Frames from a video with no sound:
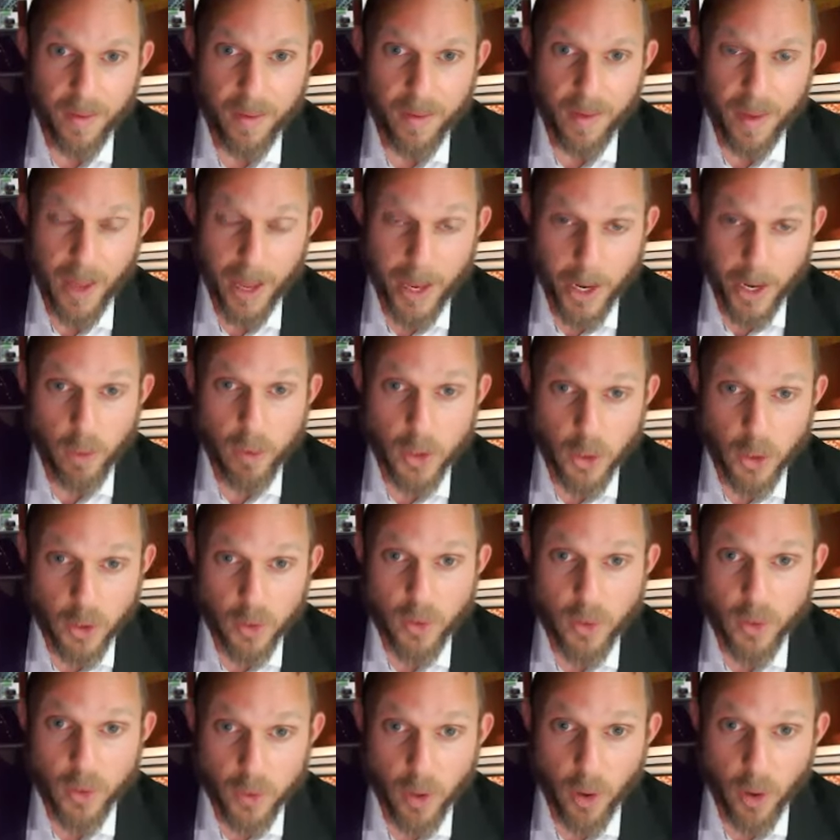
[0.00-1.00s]
I know a Jew
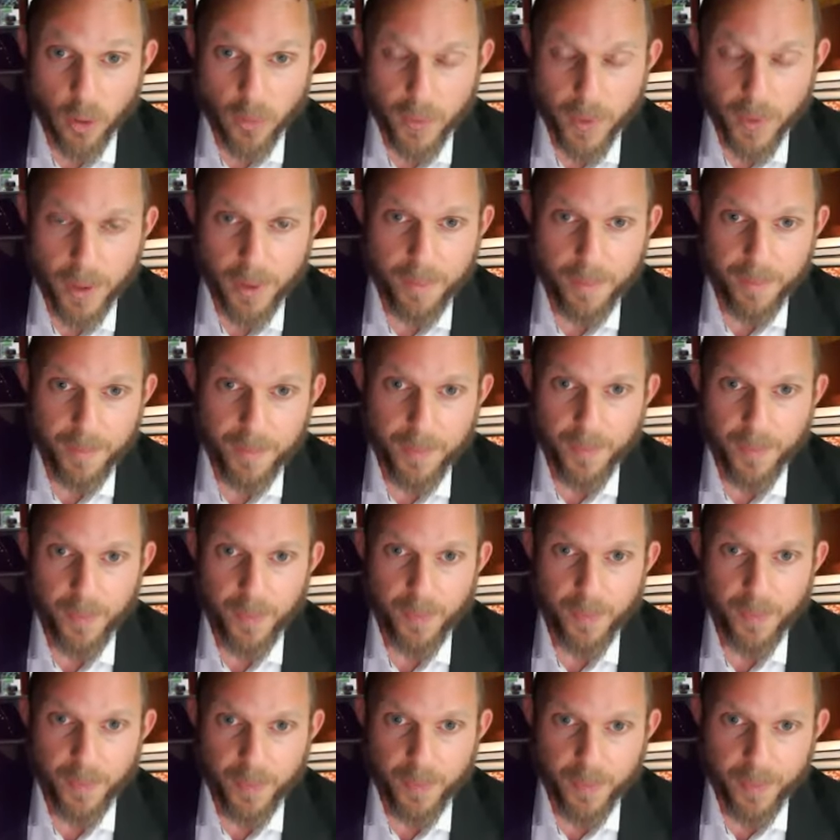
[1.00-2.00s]
who told me
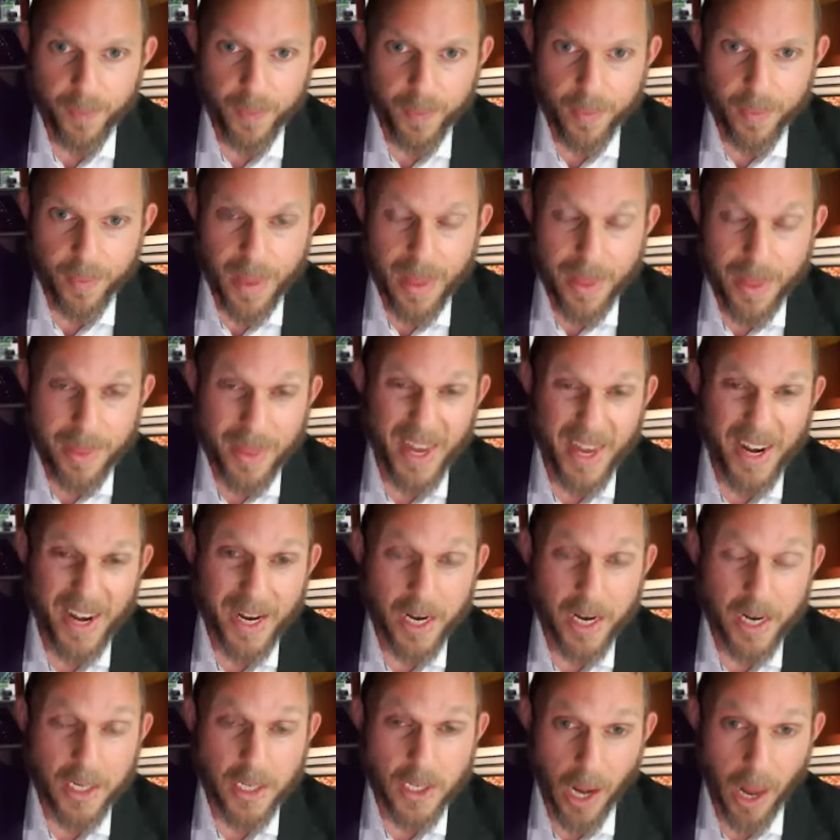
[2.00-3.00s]
that in
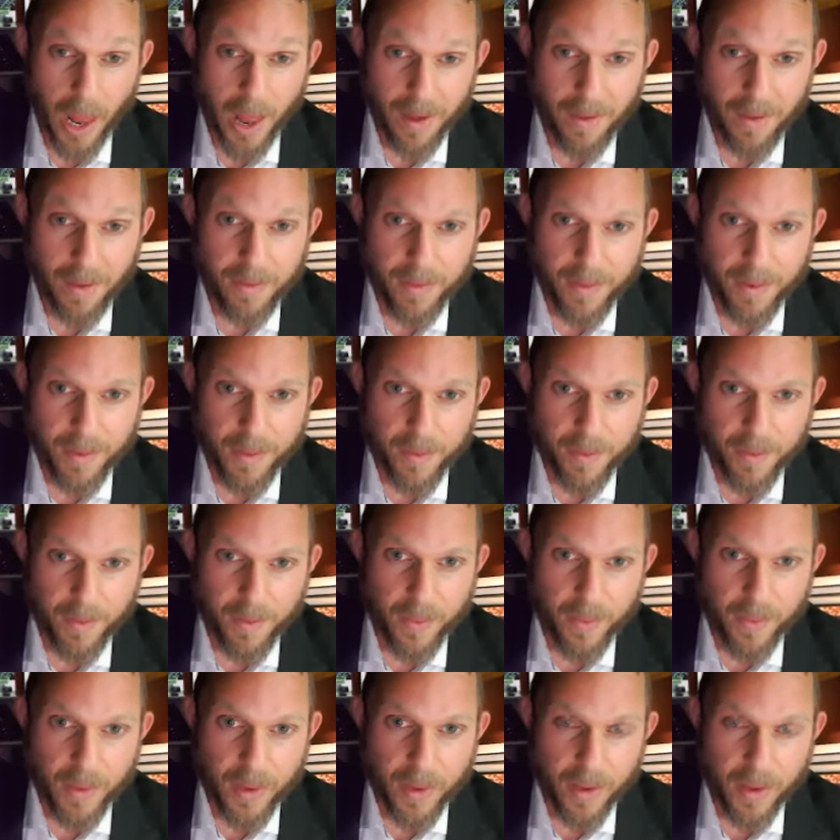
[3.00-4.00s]
his life,
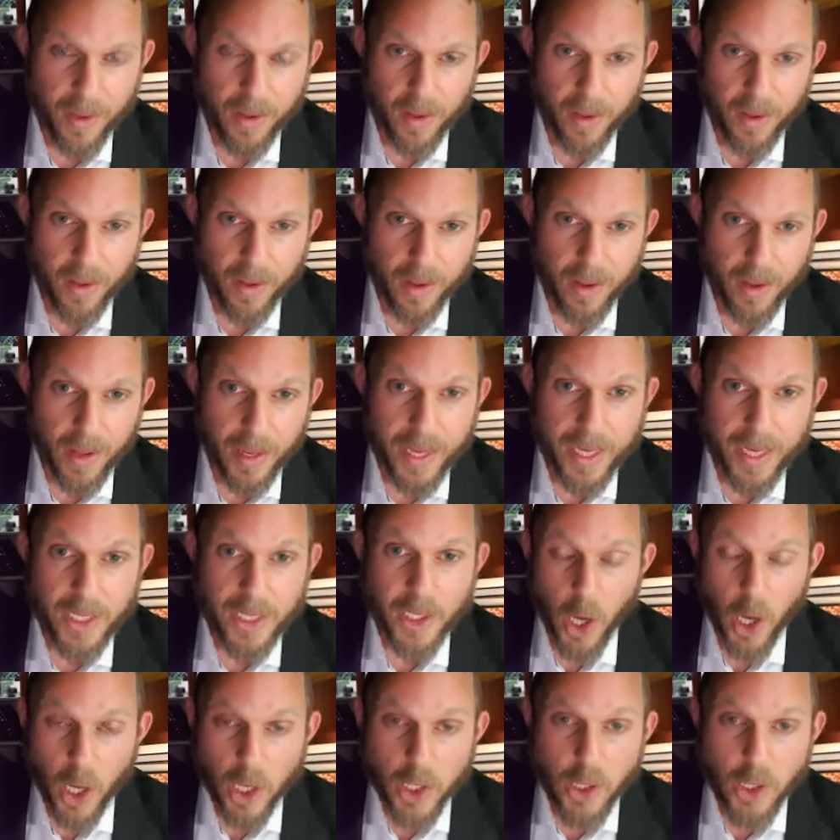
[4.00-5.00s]
he's
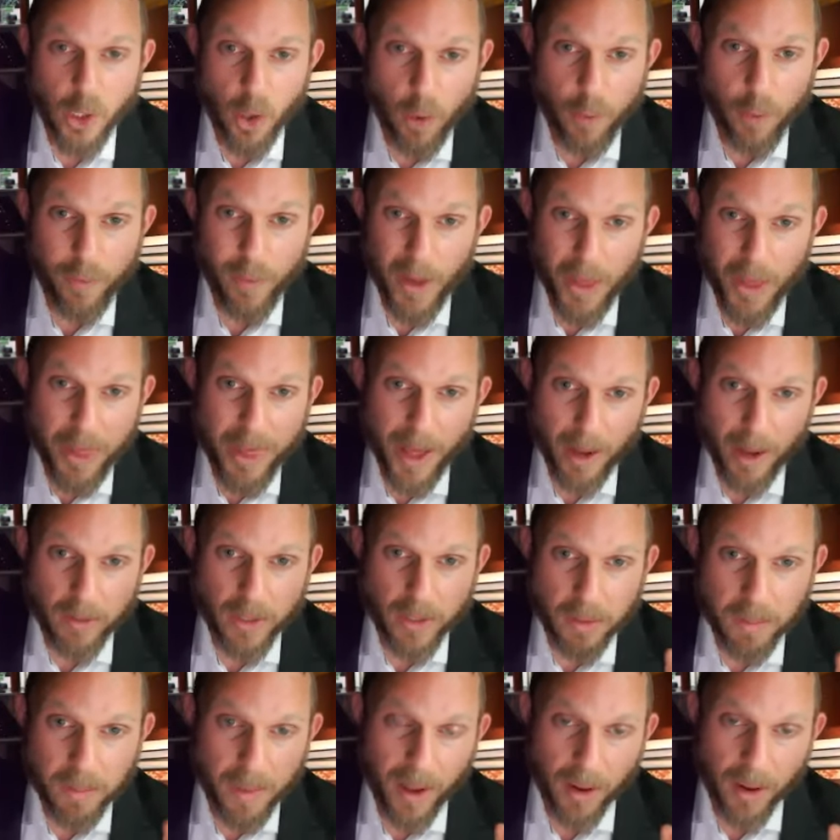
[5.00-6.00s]
lost over
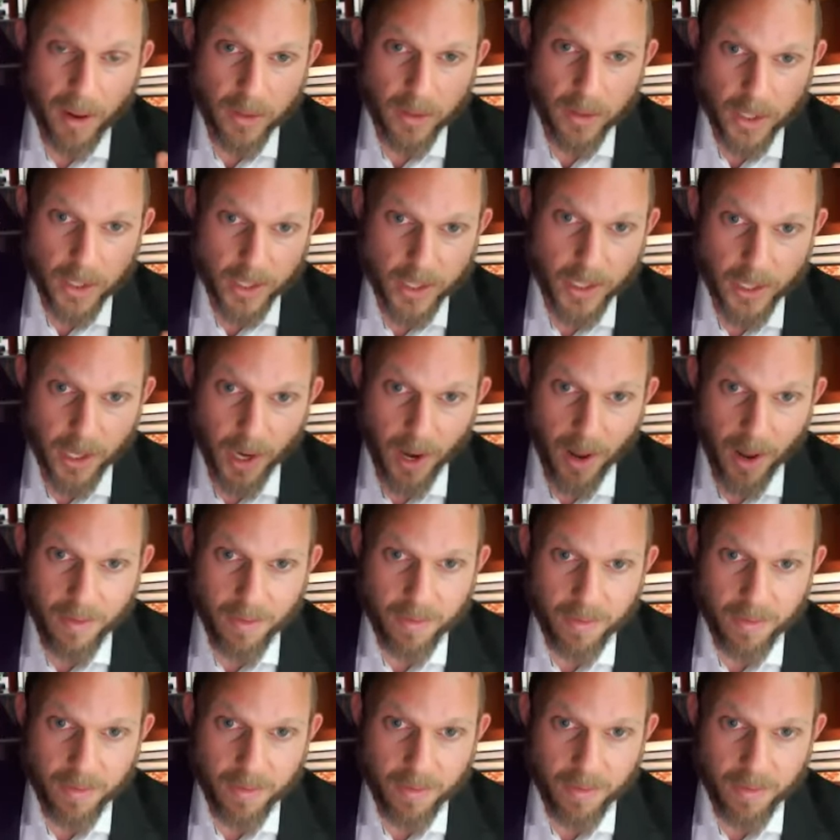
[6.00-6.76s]
1,000 pounds in his life.